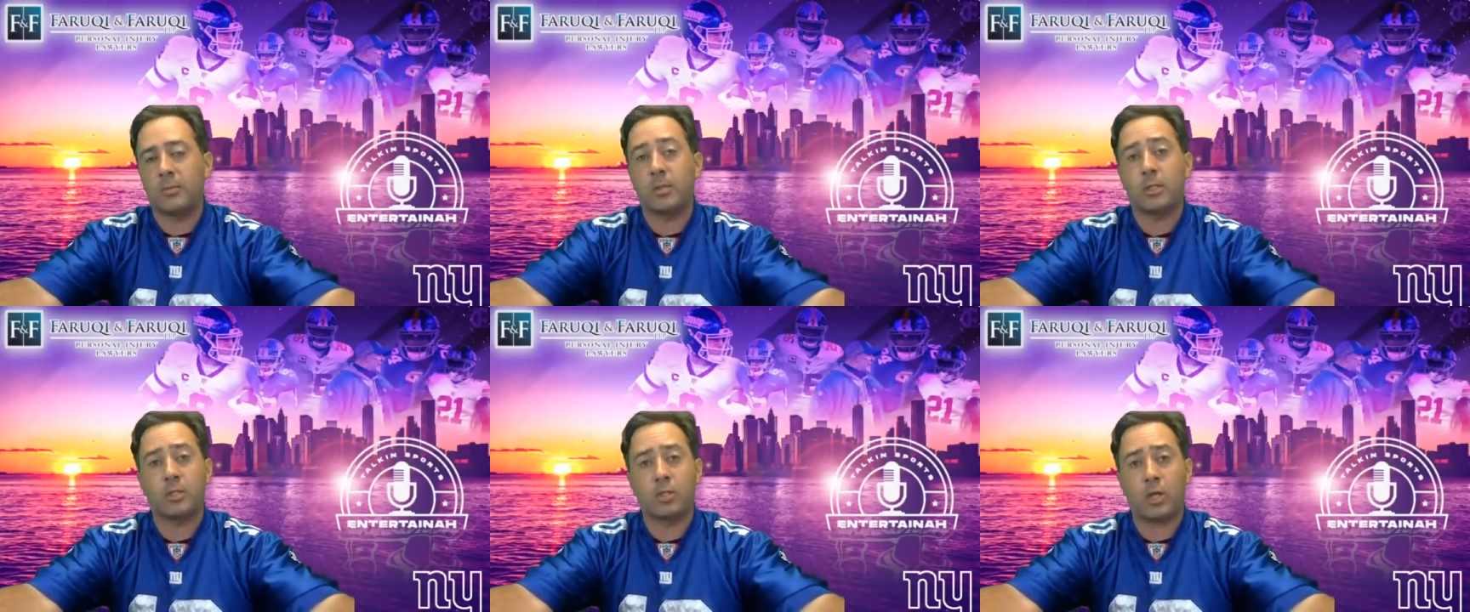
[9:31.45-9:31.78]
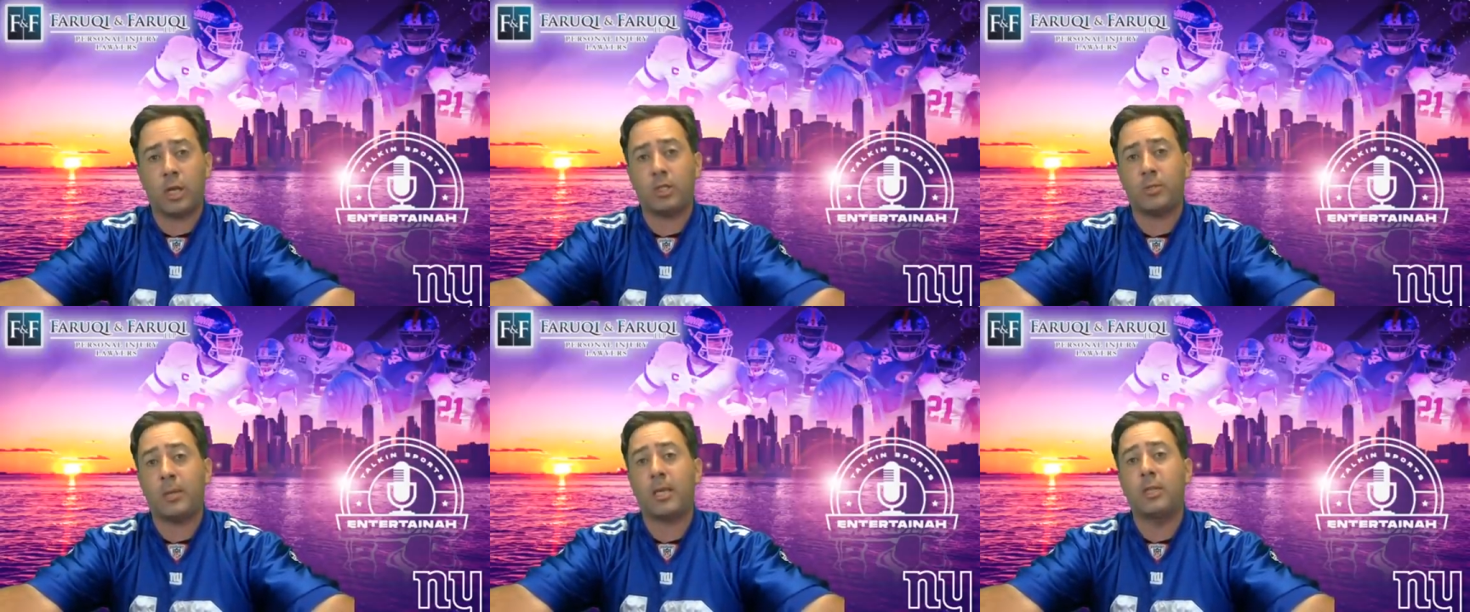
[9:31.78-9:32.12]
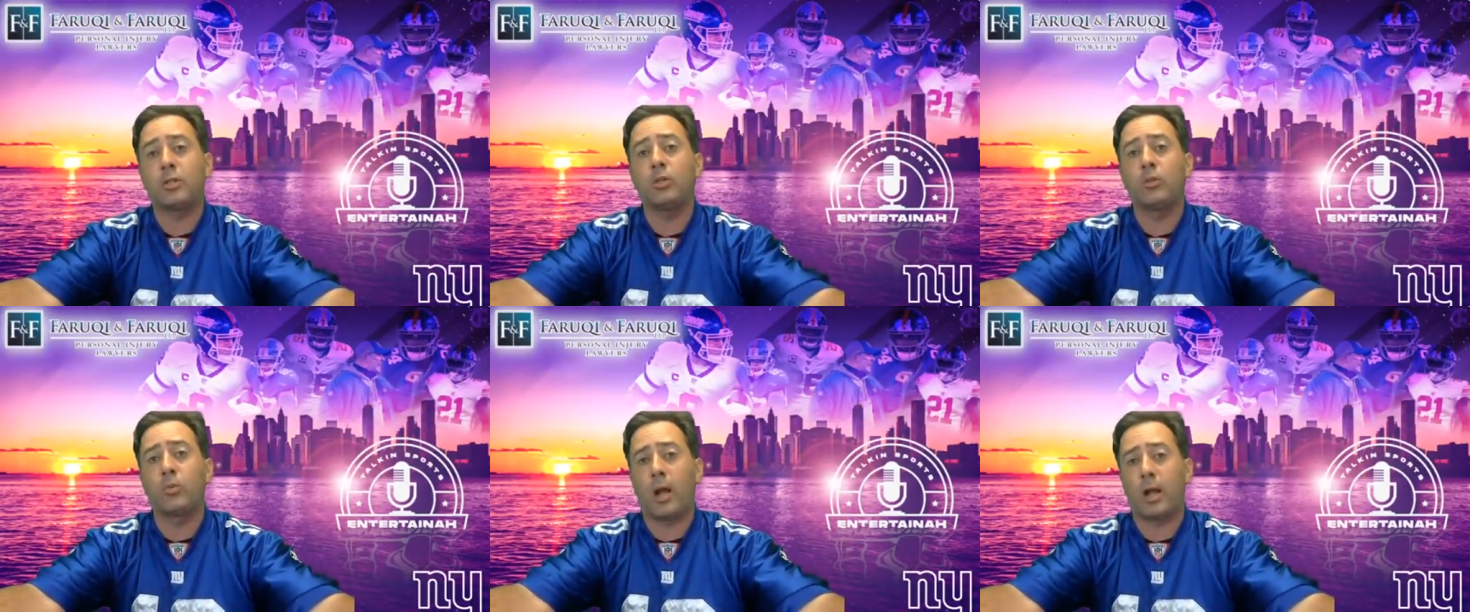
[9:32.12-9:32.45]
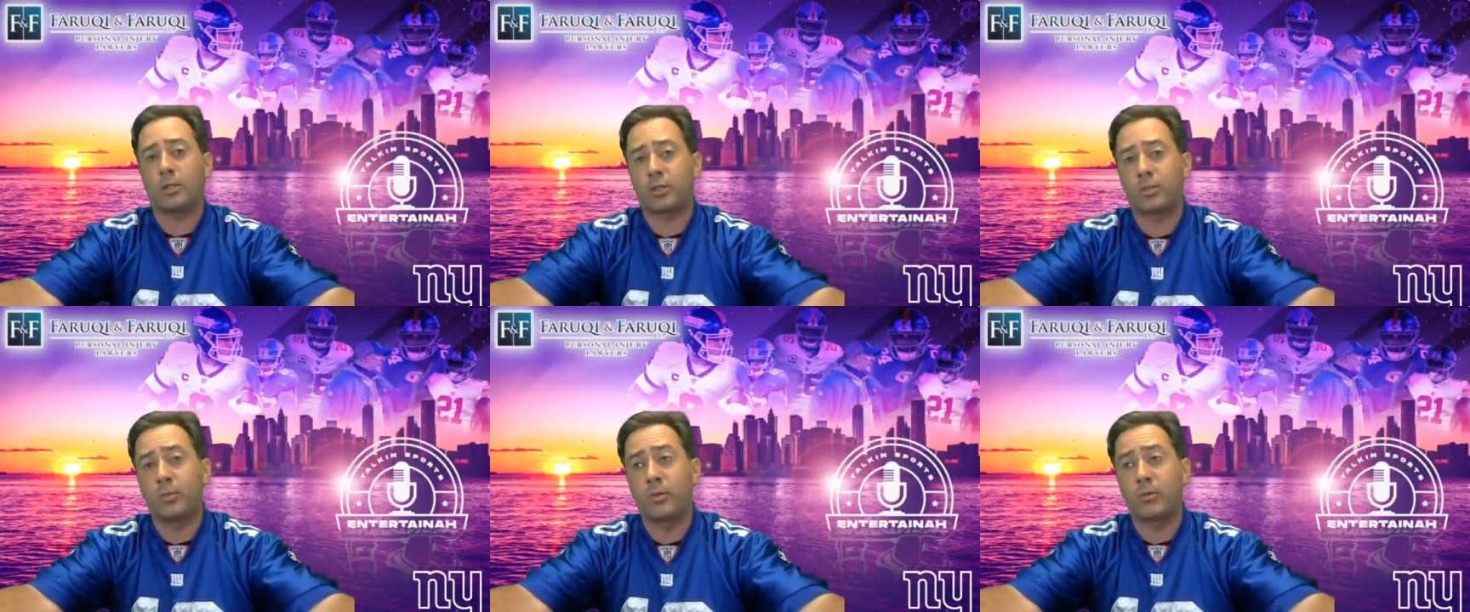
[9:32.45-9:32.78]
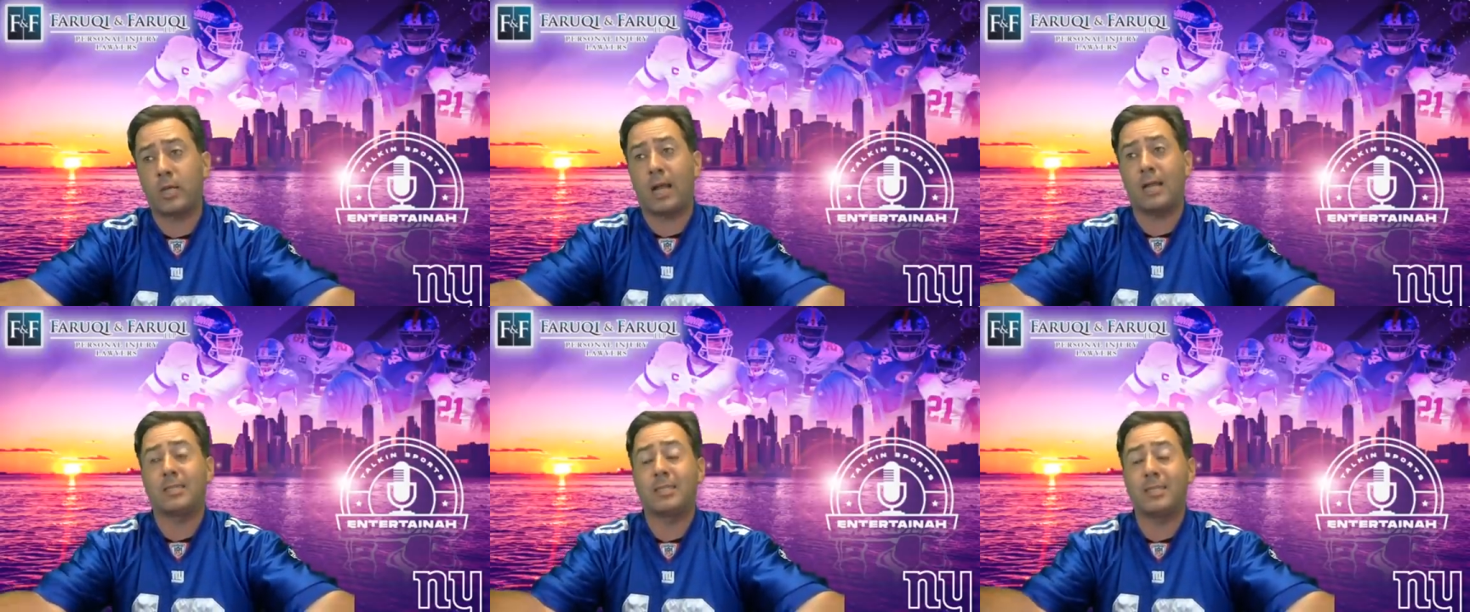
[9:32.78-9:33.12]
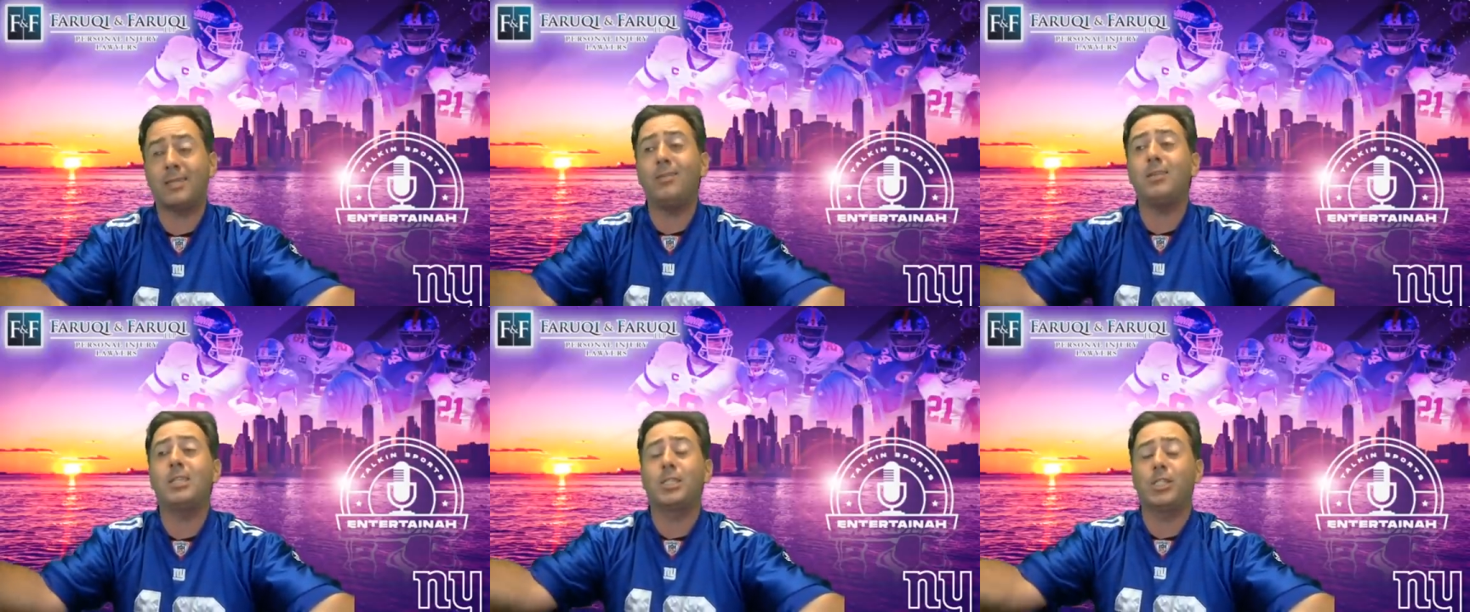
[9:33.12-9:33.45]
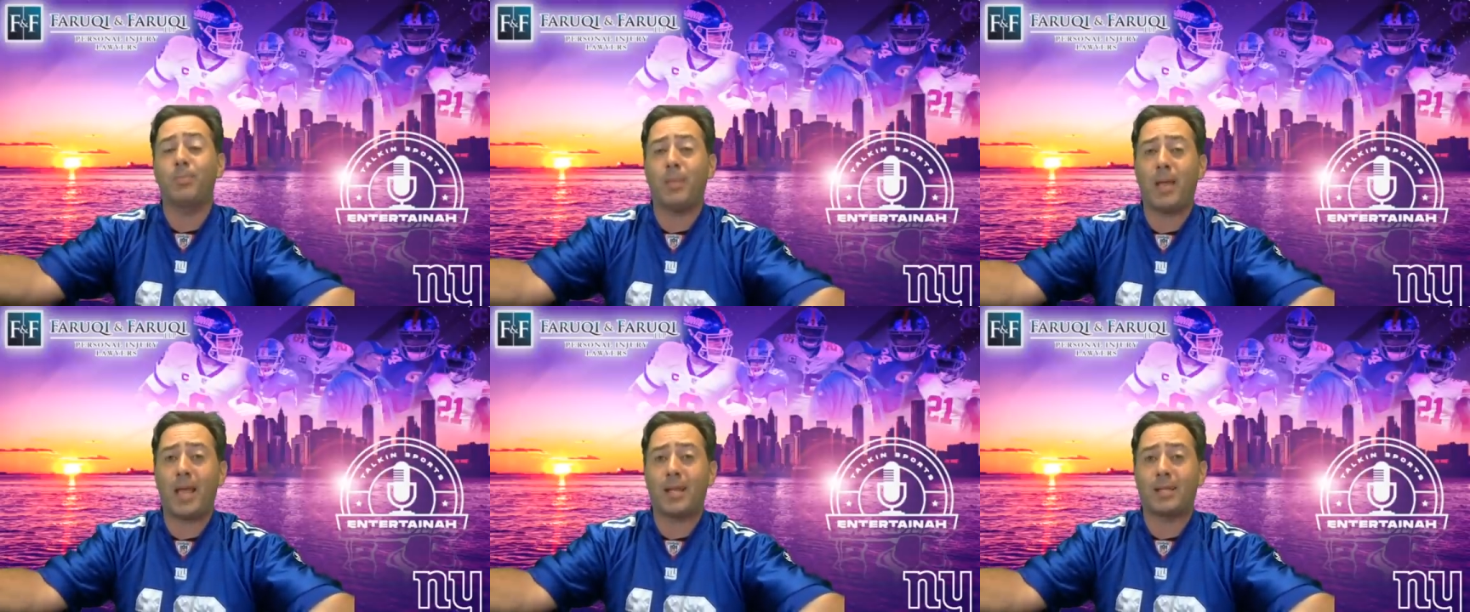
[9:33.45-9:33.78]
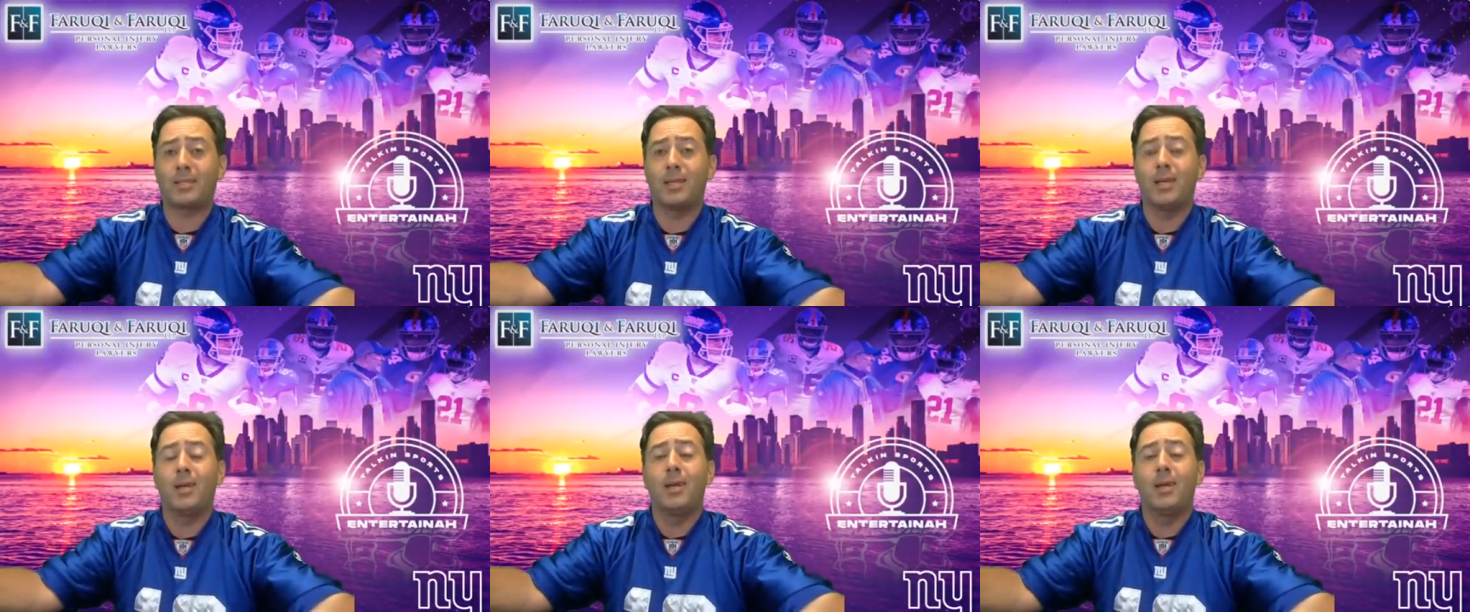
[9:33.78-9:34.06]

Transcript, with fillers: But the Giants make 2 roster moves. I still expect